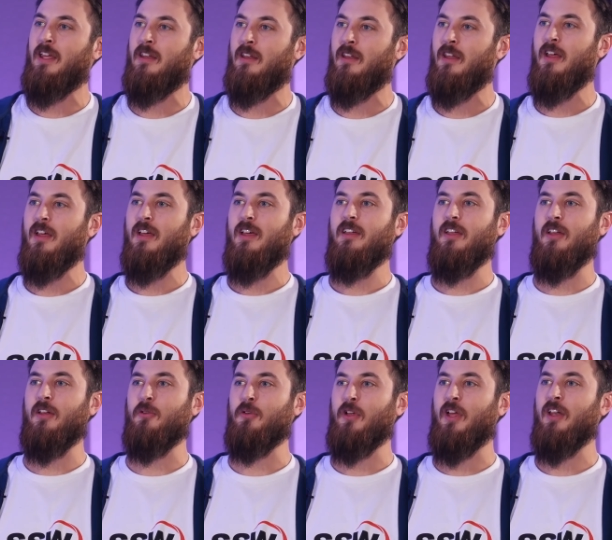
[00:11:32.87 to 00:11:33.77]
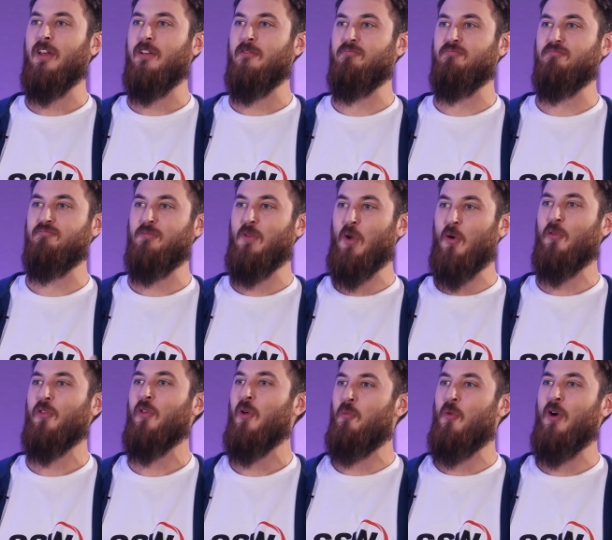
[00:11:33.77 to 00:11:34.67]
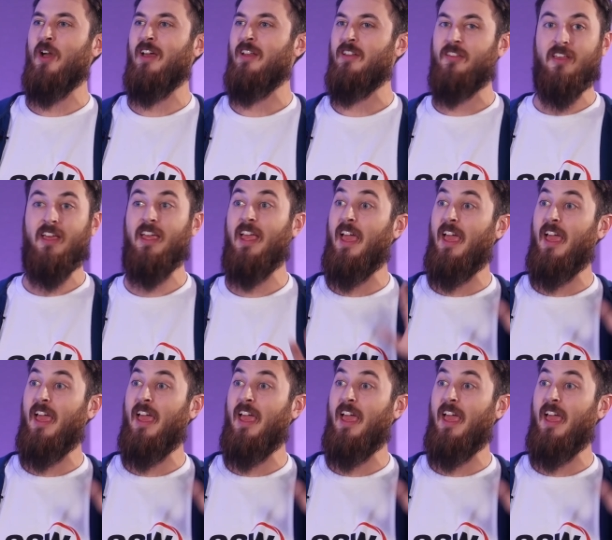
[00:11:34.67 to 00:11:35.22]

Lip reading: and you can go somewhere and say,